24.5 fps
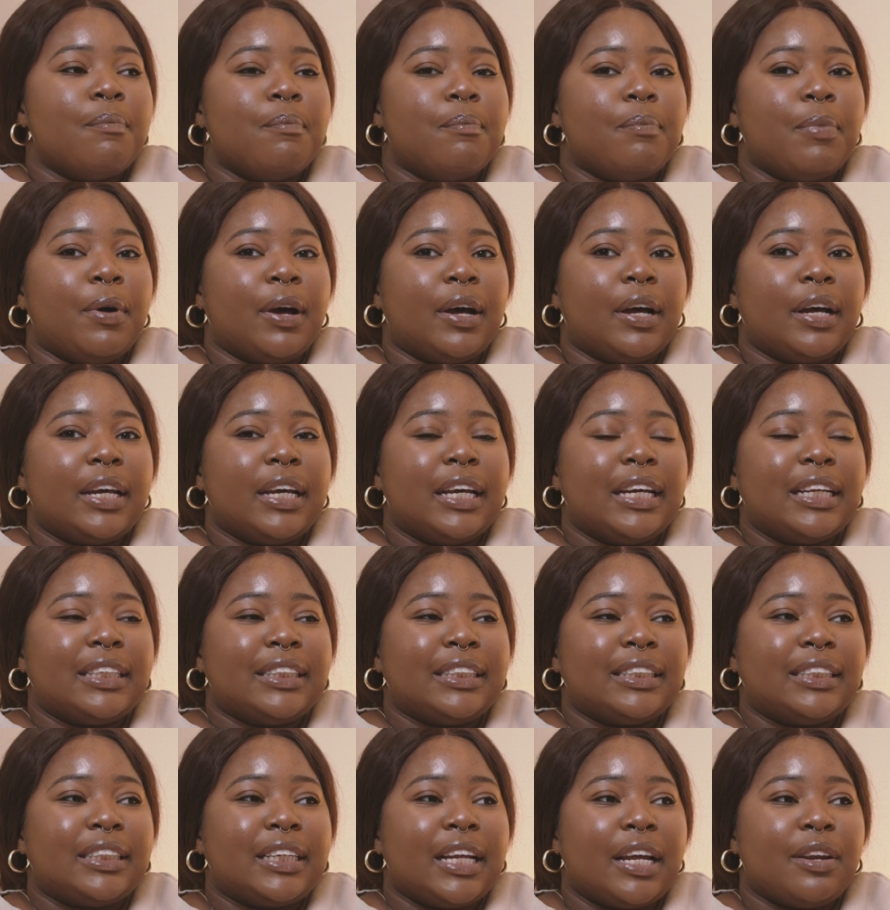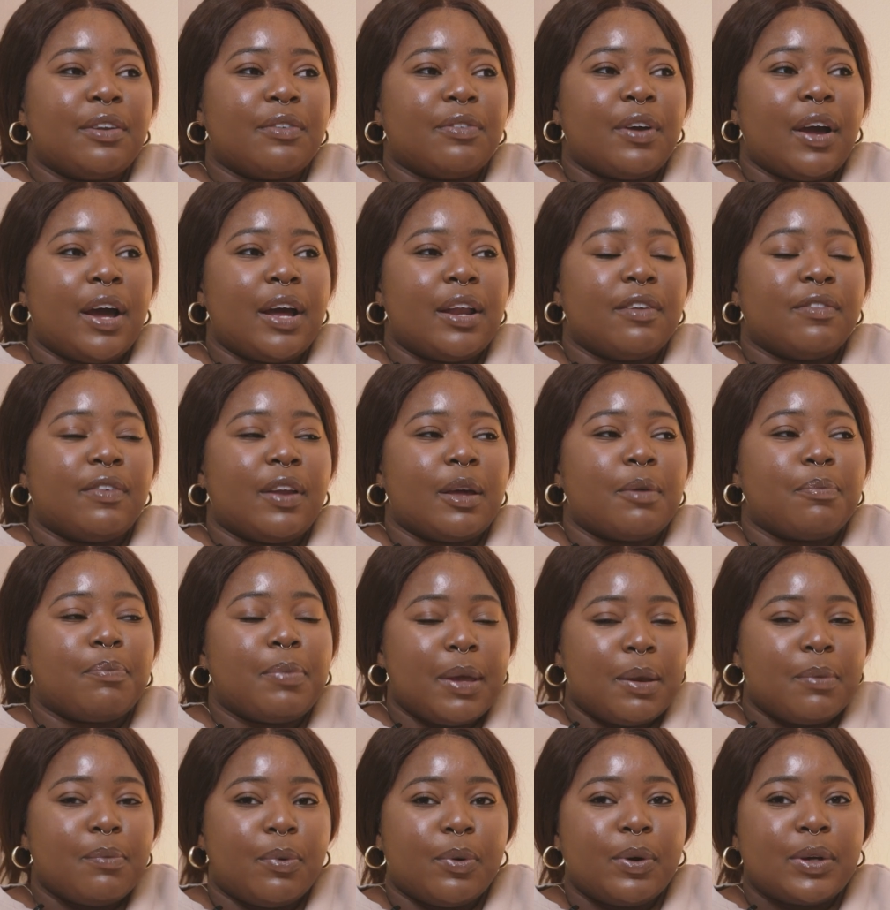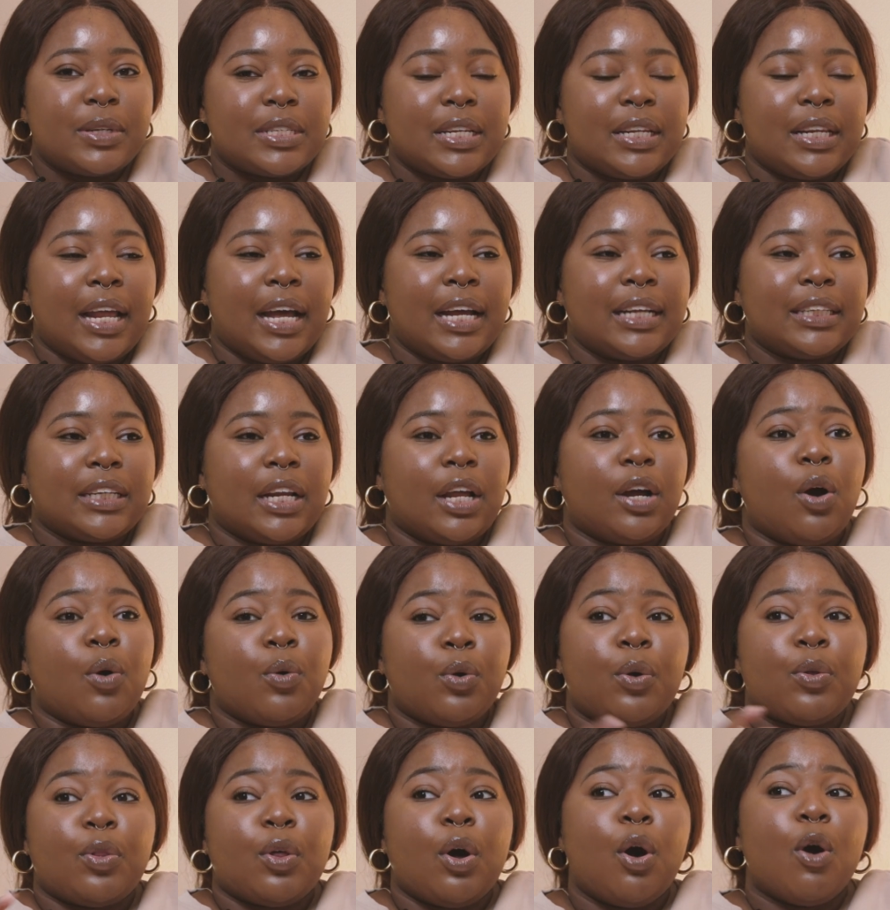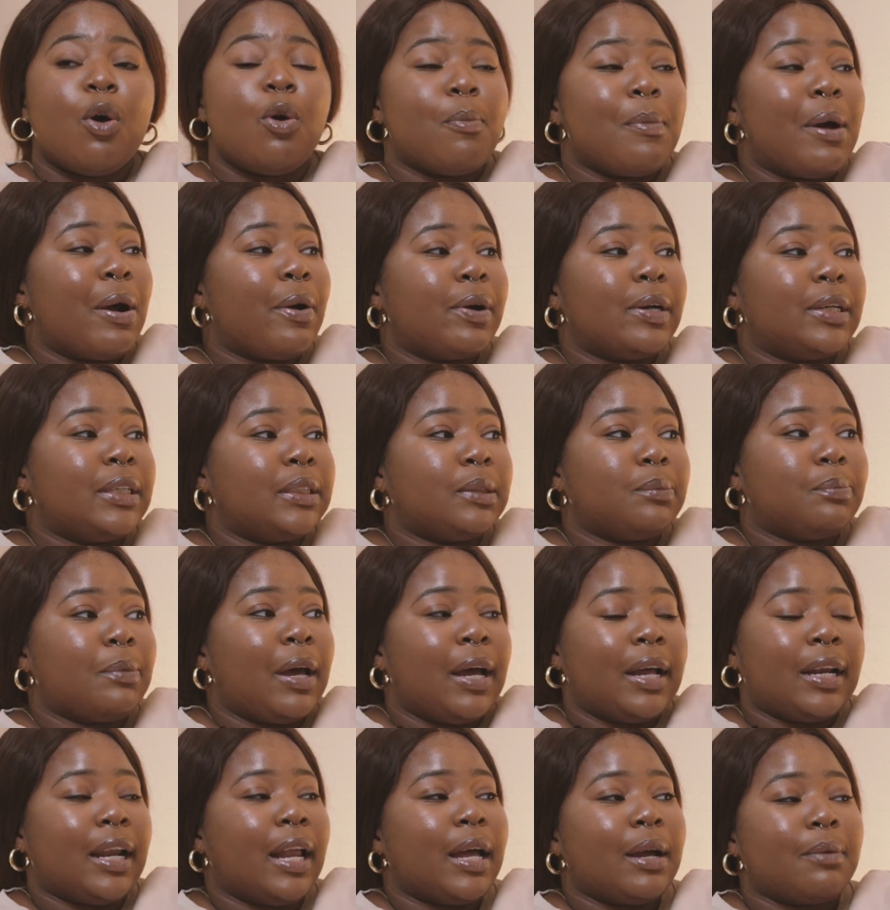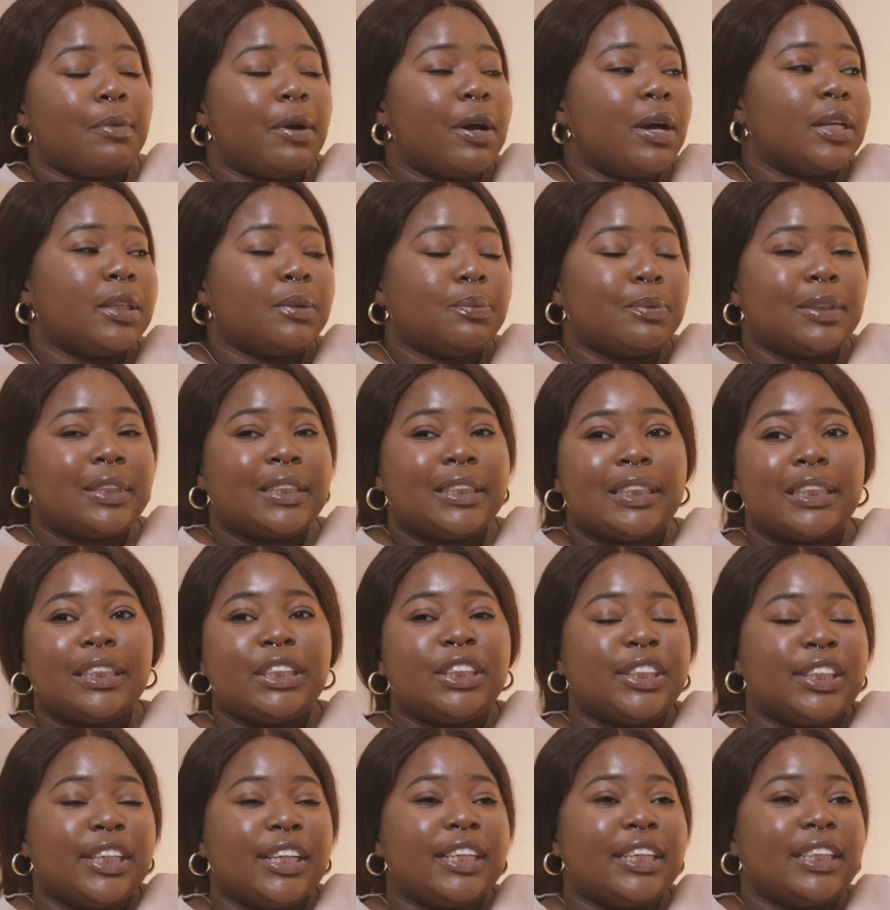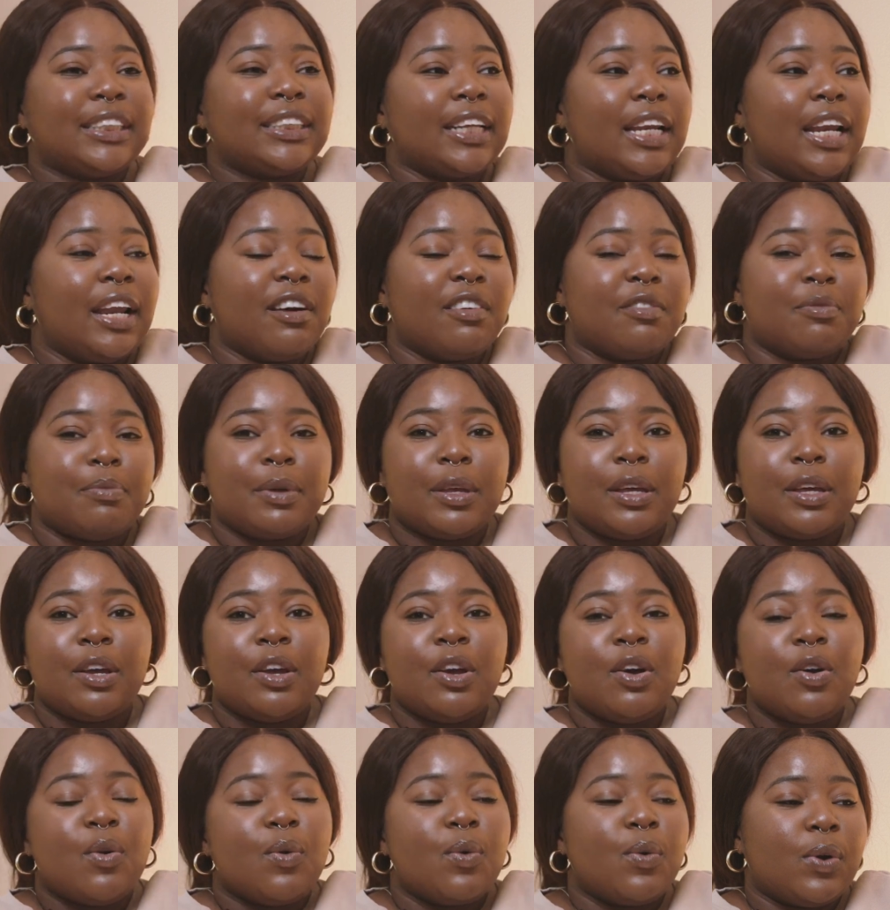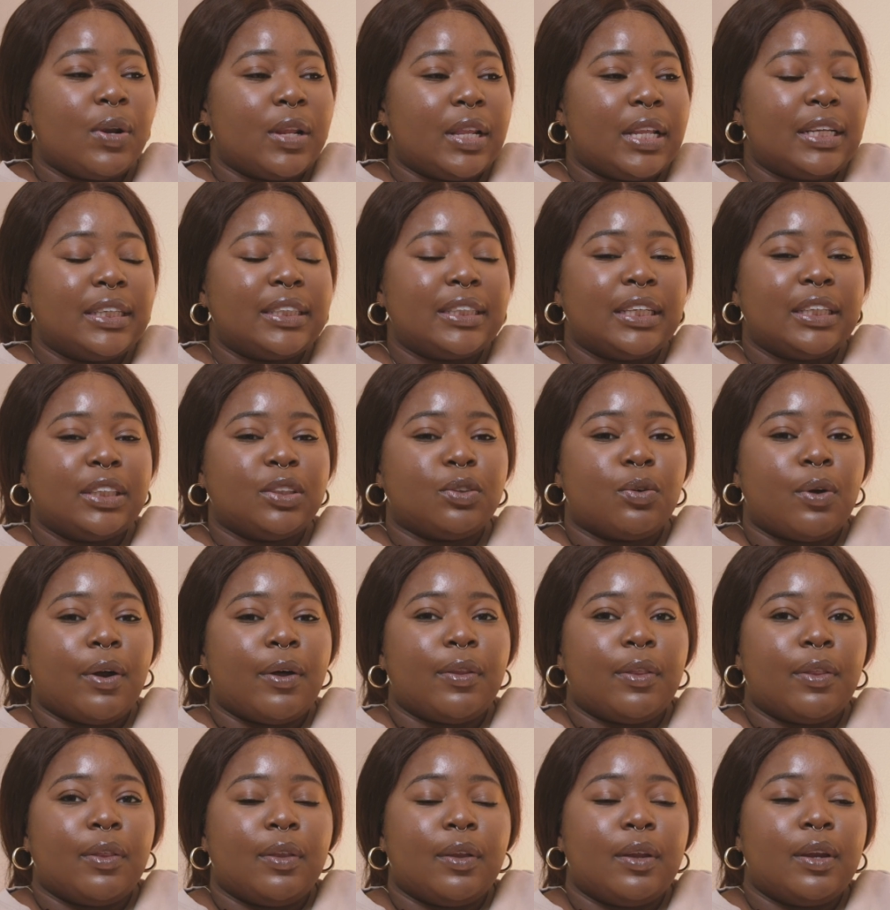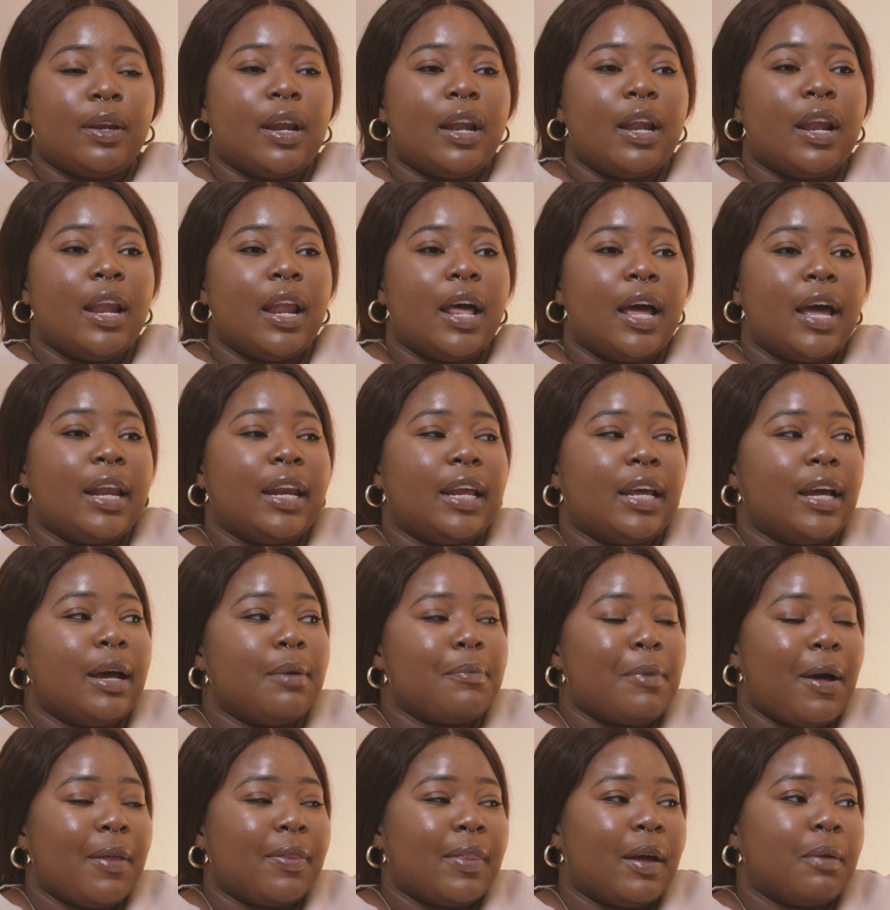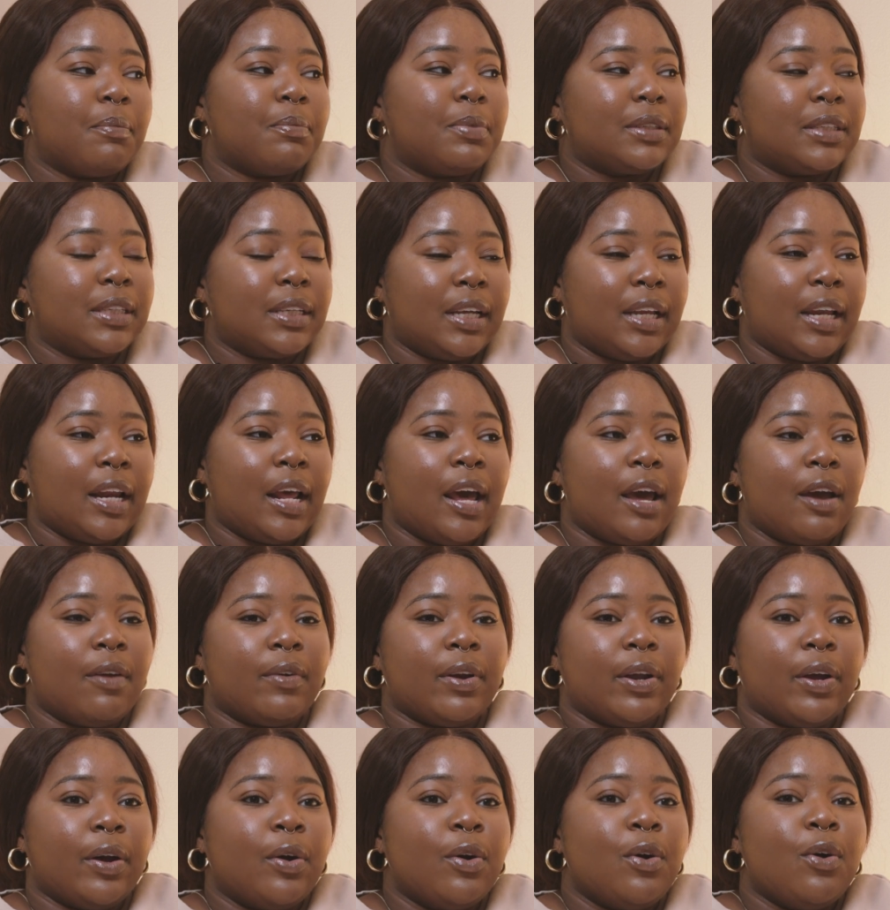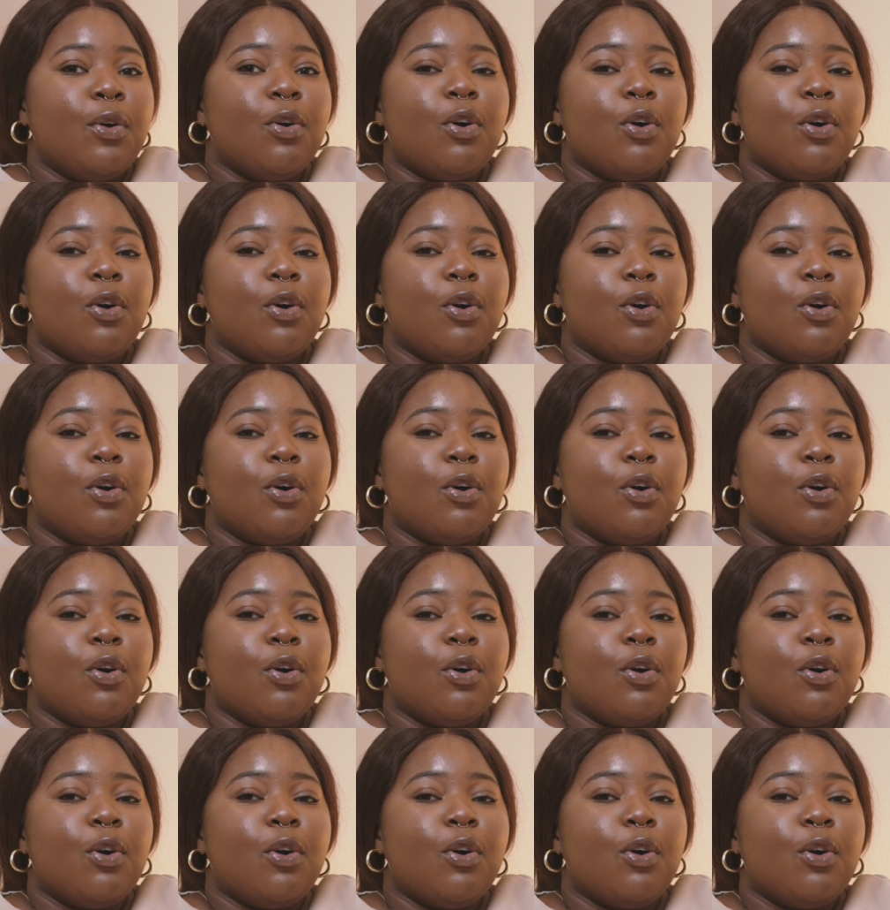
But instead of kind of like pinpointing that, it's like, oh no, the whole marriage is bad. Like, my husband's stingy, he doesn't love me, all of these things, rather than learning about that particular area.